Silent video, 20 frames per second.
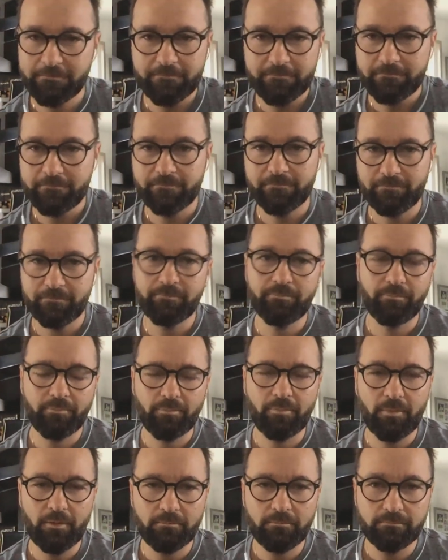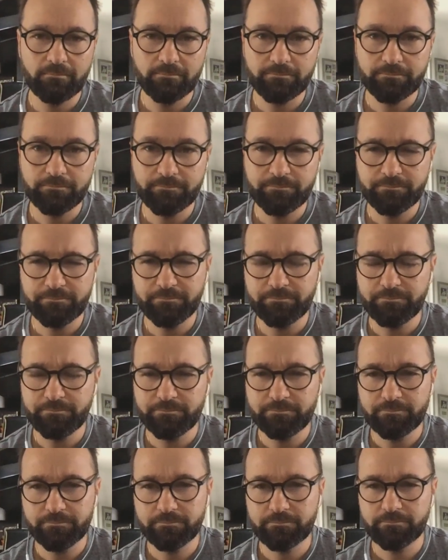And uh, did you have the occasion
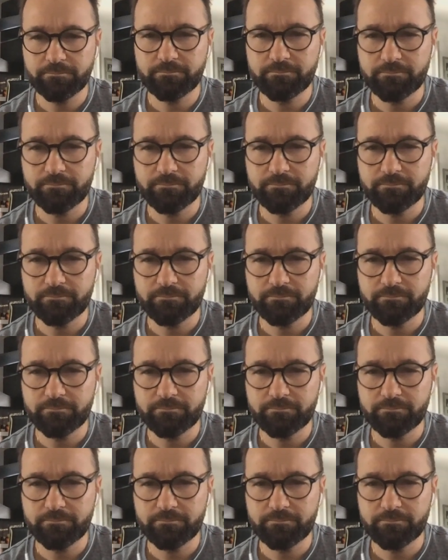to talk